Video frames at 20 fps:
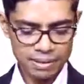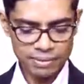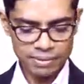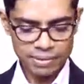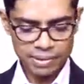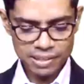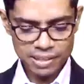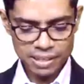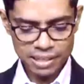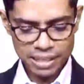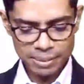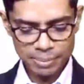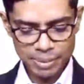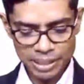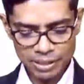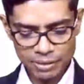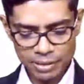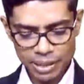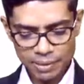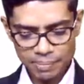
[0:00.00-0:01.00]
First,
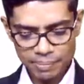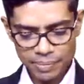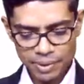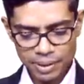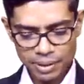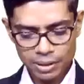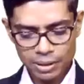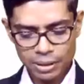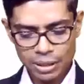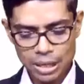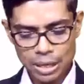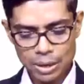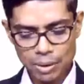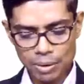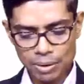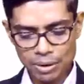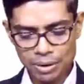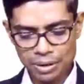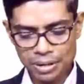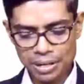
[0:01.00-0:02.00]
coming to the
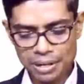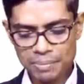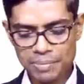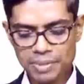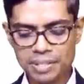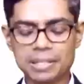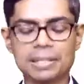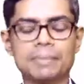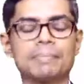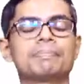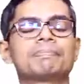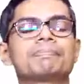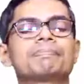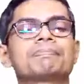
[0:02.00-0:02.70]
non-REM sleep.